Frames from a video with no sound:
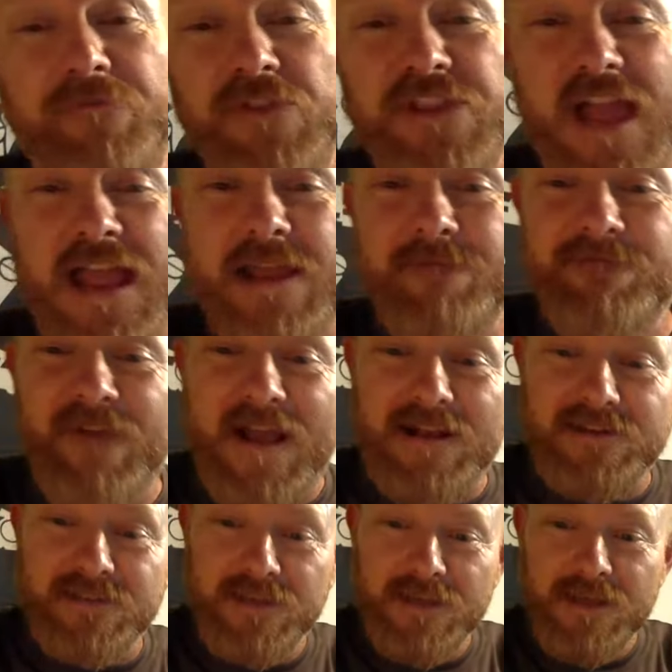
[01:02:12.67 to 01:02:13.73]
of the day. In
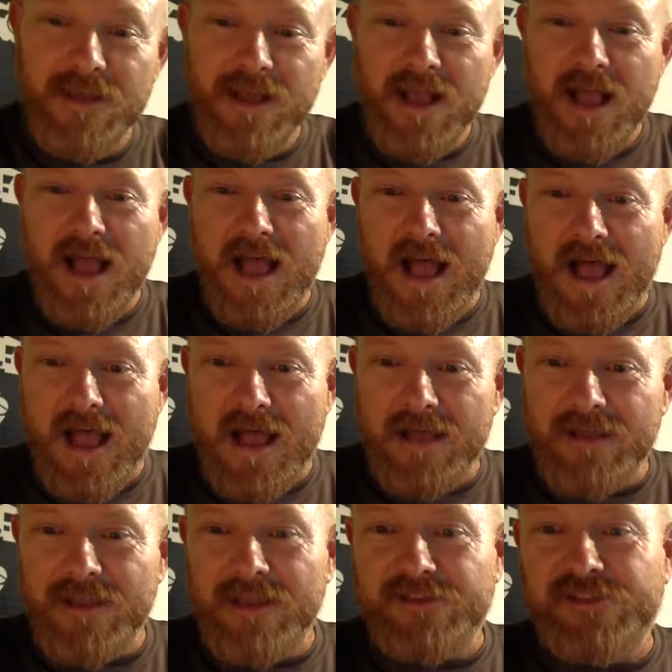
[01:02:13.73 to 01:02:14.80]
fact,
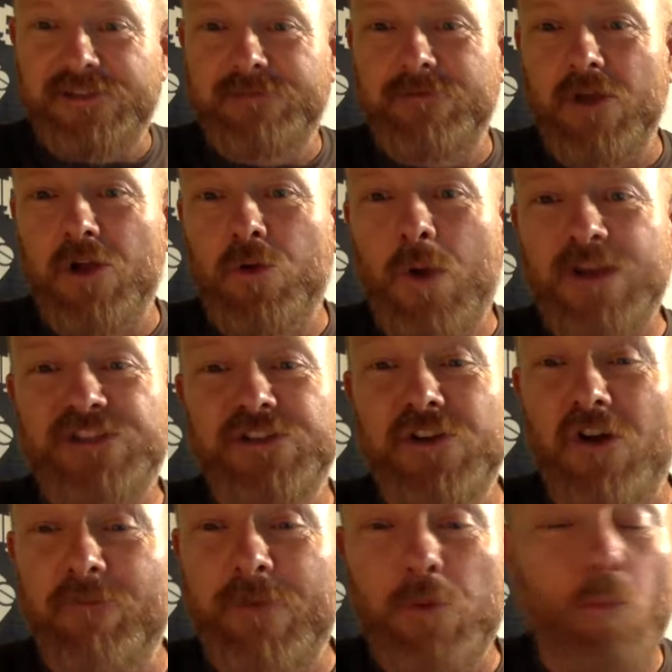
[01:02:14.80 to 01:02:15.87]
it's a question
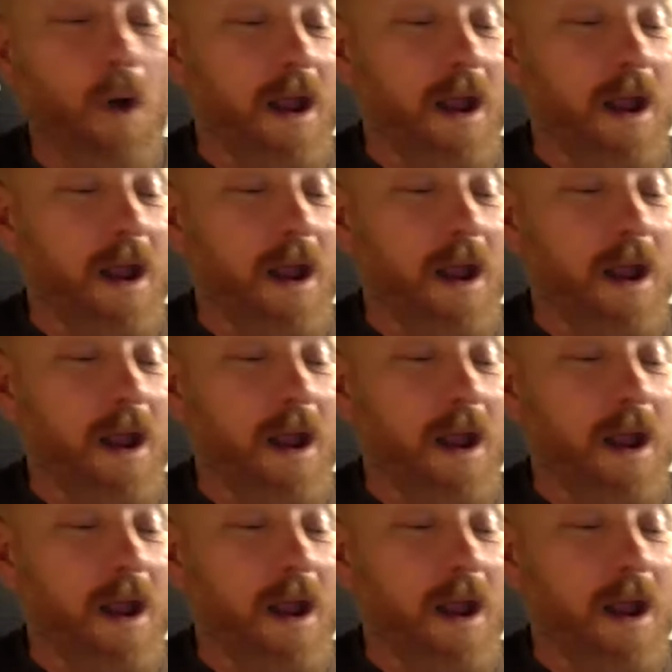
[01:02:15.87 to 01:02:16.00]
I've been